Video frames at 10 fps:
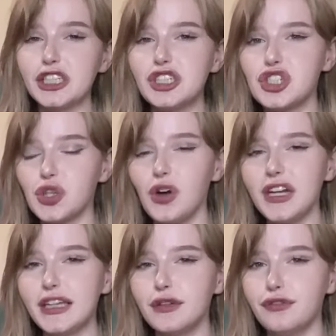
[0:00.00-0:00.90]
because
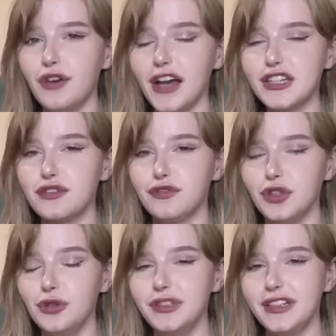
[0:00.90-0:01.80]
surely the first
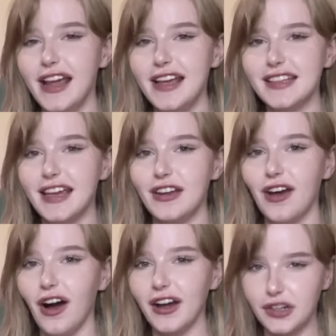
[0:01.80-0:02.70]
few years
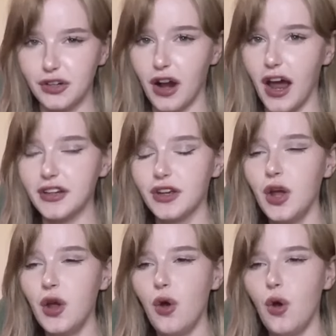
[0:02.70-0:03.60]
in Aincrad
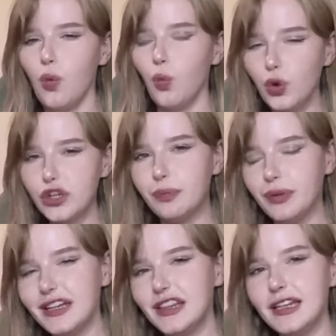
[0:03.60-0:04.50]
would
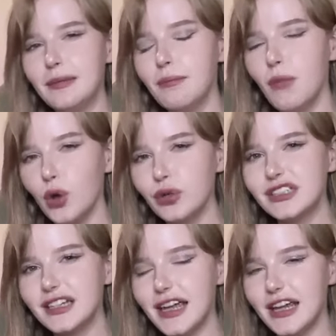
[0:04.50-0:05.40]
be the
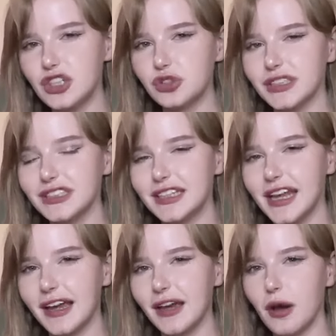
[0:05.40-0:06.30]
most
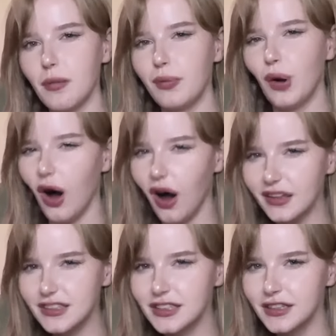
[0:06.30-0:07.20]
interesting
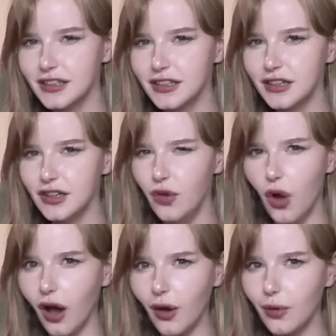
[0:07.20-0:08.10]
part.
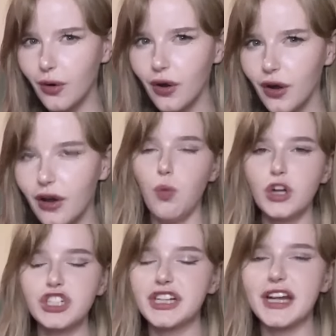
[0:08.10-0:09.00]
No,
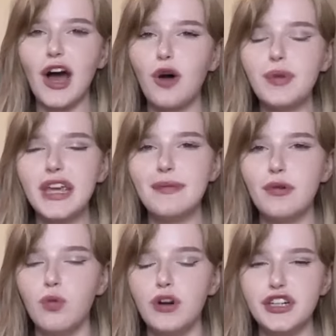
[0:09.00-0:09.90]
watching how
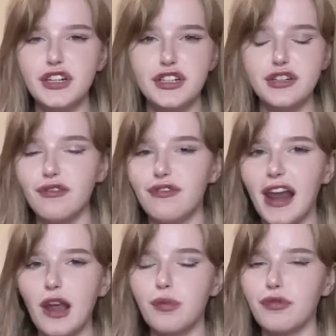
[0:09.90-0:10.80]
people would
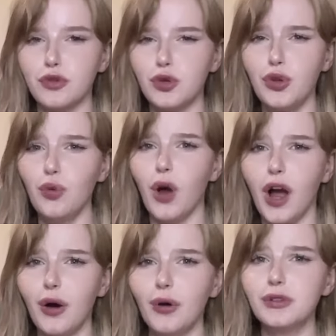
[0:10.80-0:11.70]
develop through the
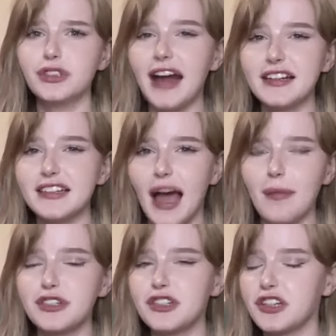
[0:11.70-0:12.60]
world and
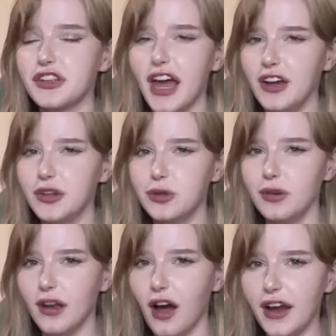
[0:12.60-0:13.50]
adapt to their
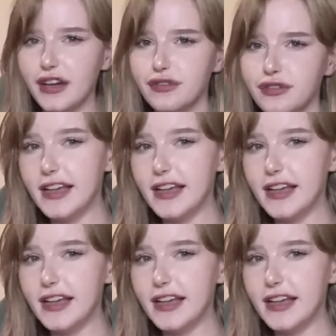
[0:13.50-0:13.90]
new life.